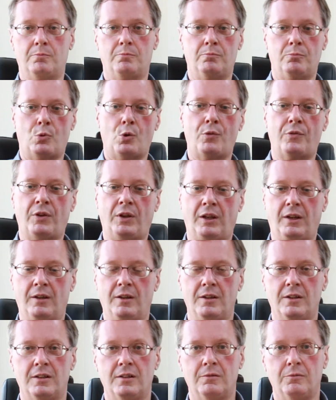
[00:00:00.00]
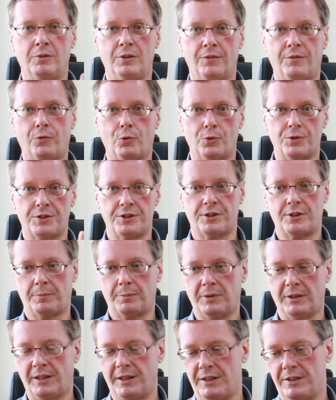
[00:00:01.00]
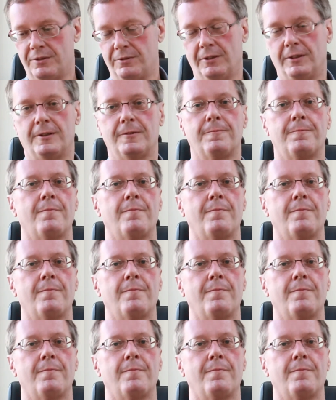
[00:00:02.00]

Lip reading: moving when a force is applied to it.